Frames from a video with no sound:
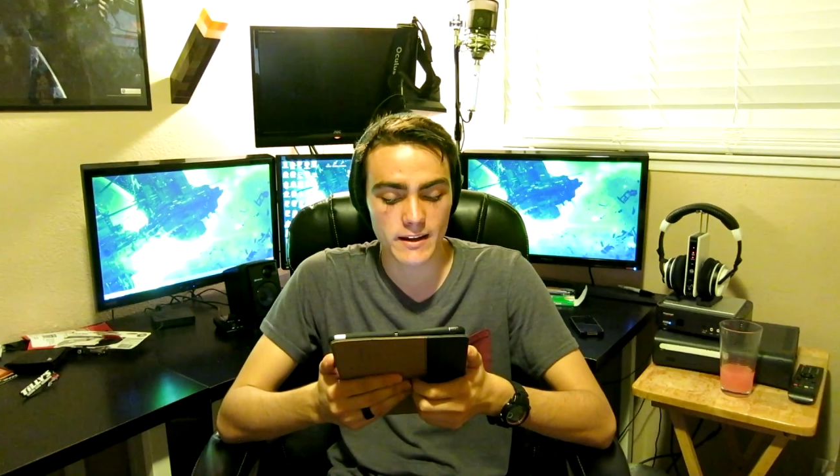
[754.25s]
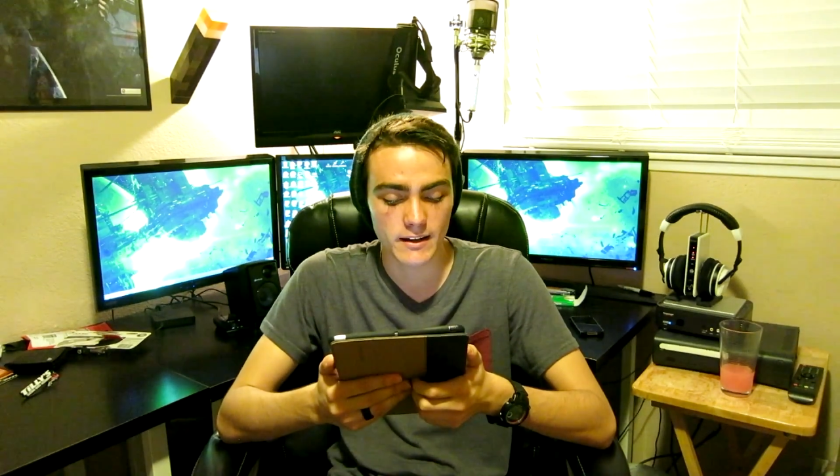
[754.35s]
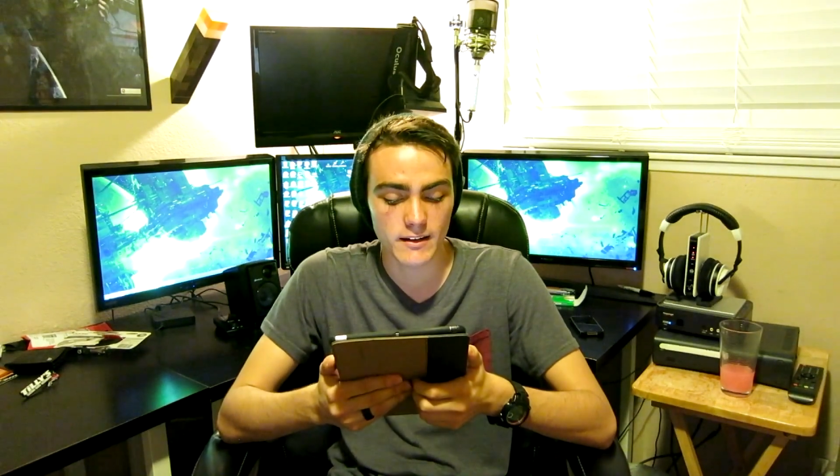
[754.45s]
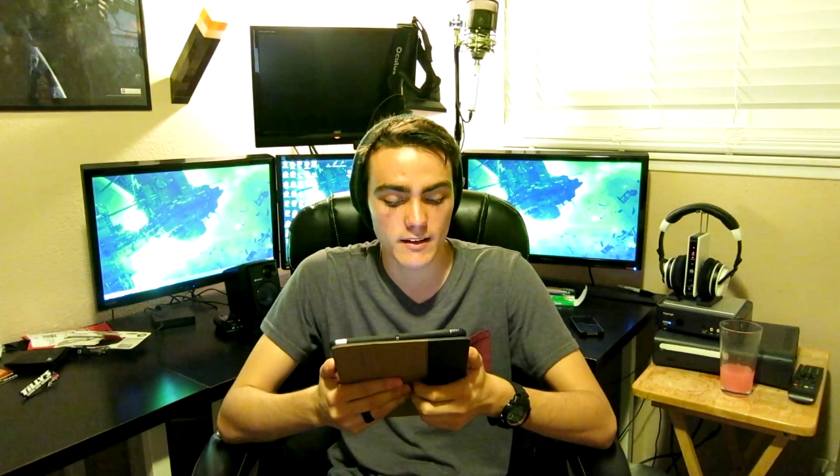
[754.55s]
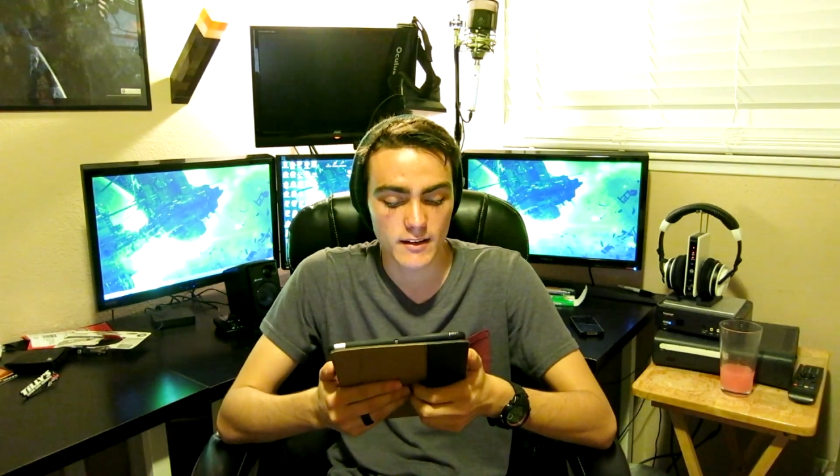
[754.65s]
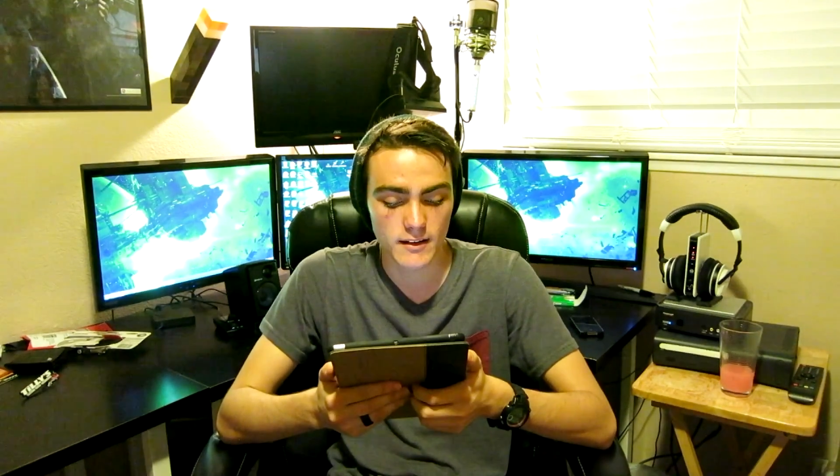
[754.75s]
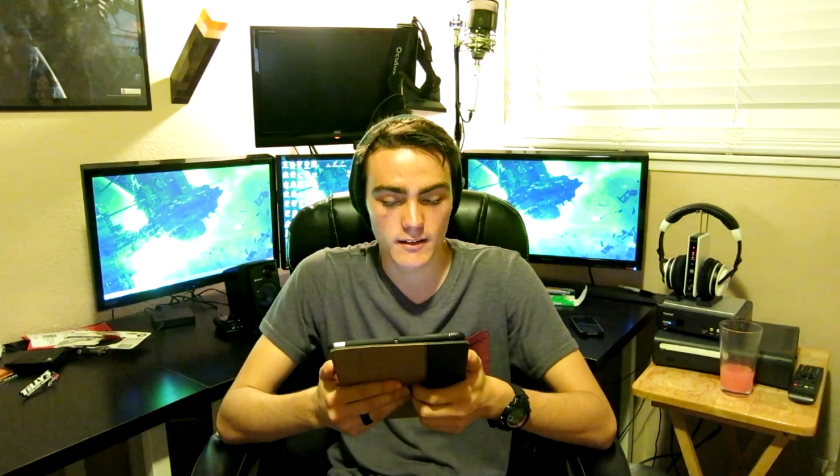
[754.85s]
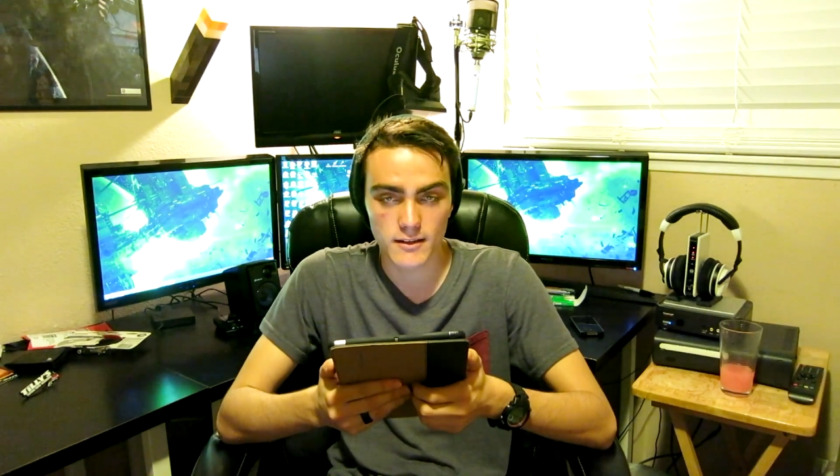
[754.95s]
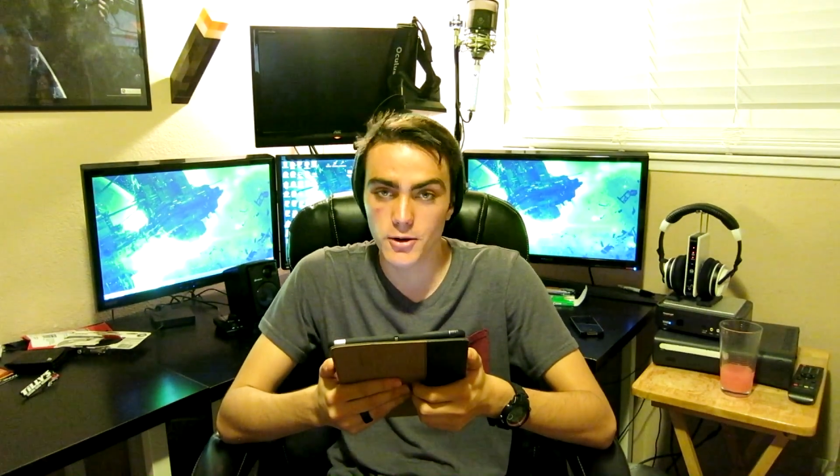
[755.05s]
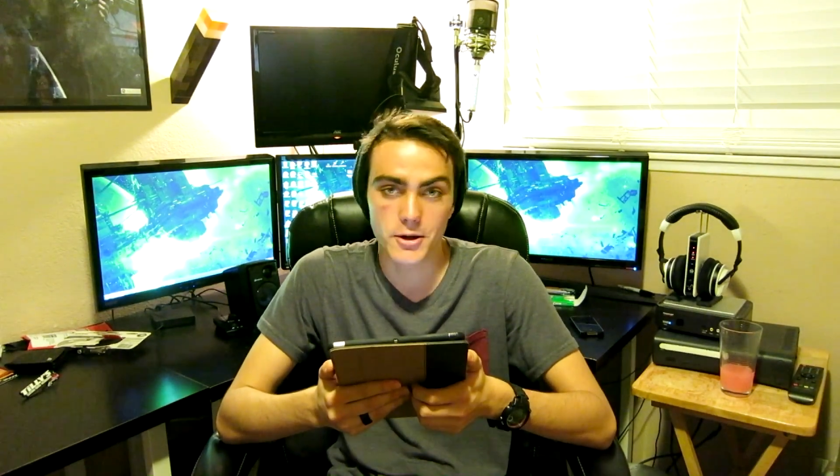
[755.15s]
in.
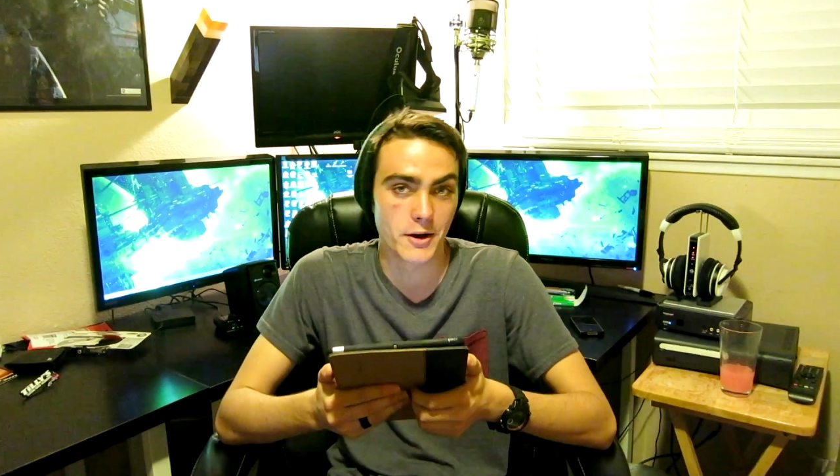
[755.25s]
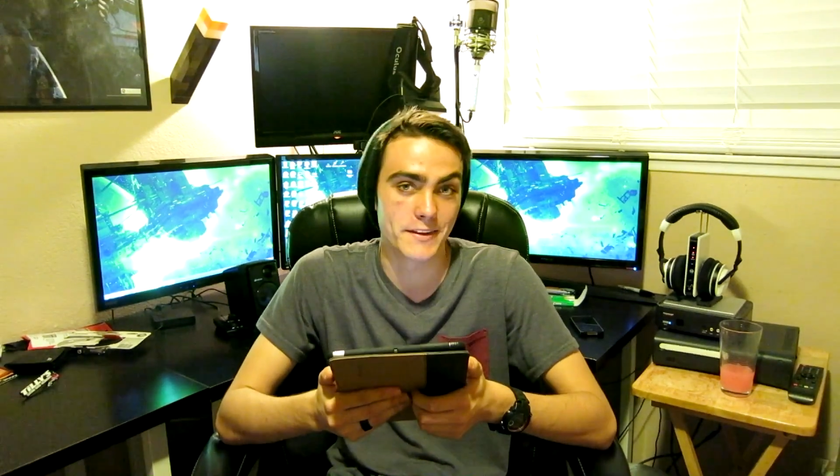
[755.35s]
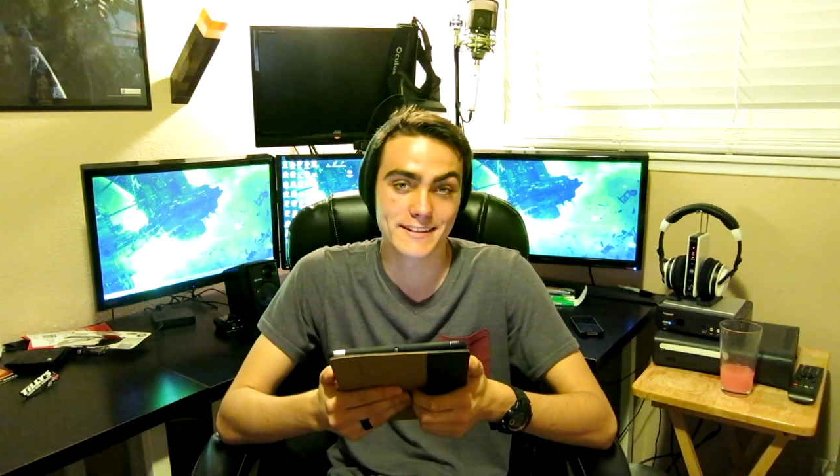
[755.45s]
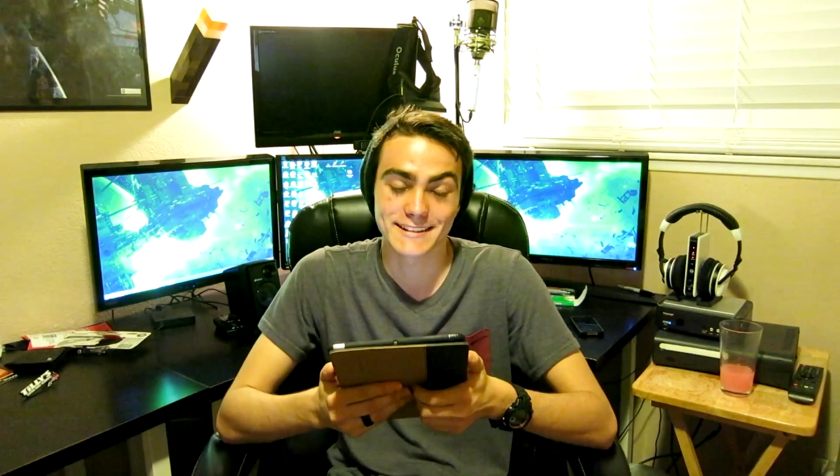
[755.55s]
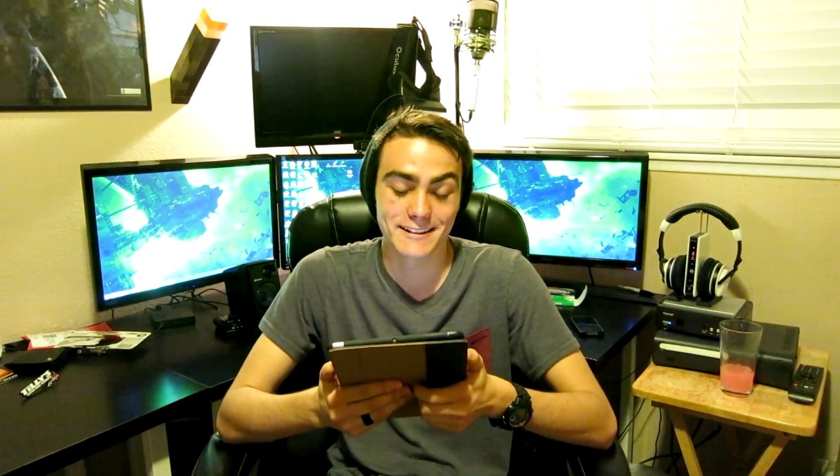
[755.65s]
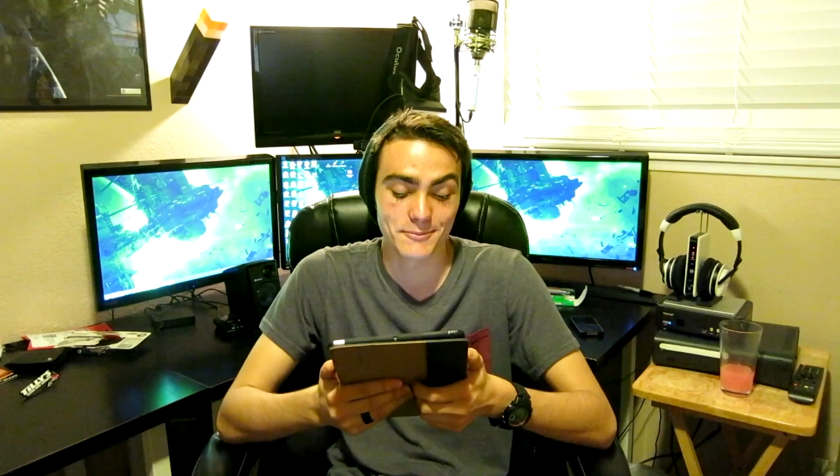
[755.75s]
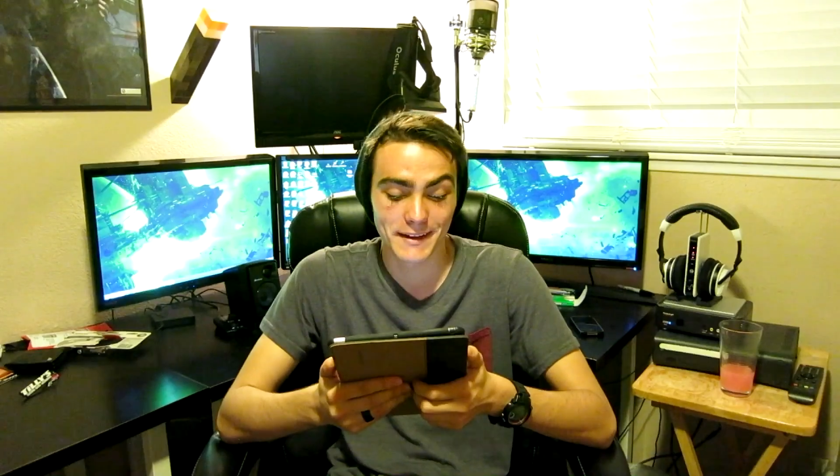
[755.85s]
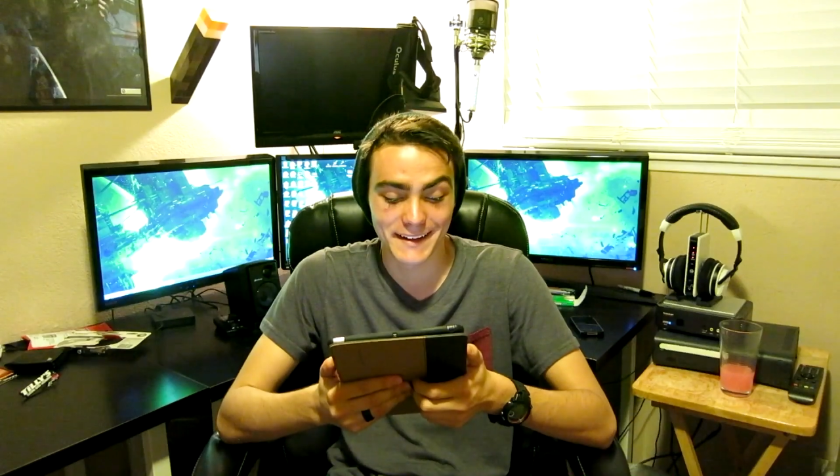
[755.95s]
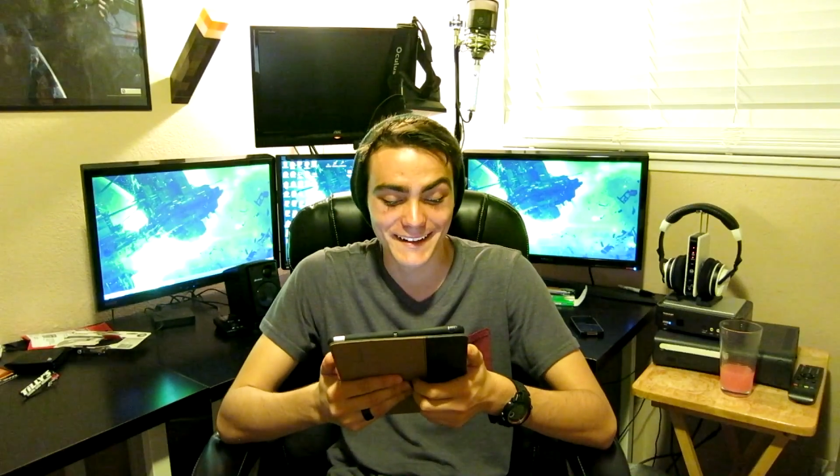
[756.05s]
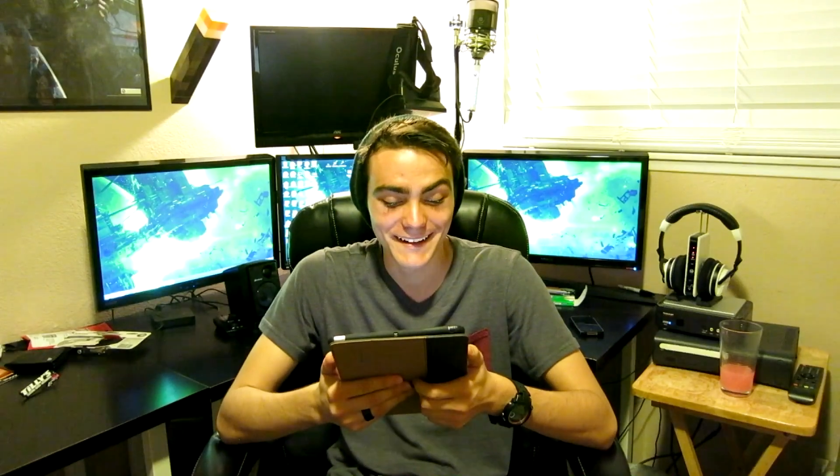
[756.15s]
Oh god, this is getting
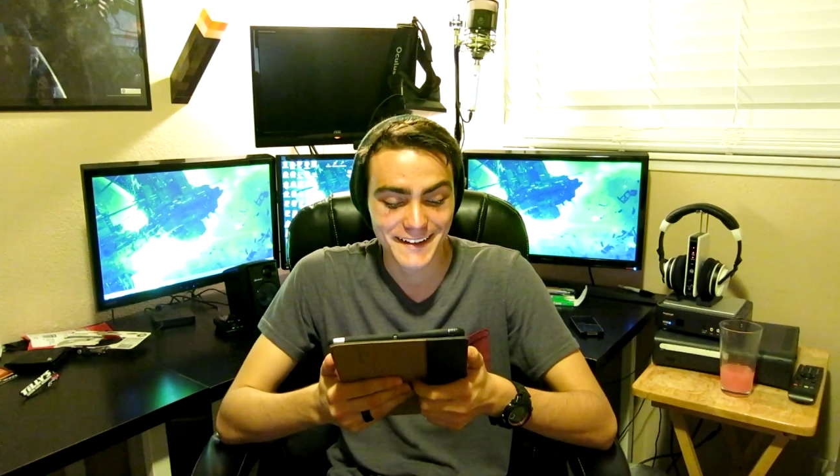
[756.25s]
bad.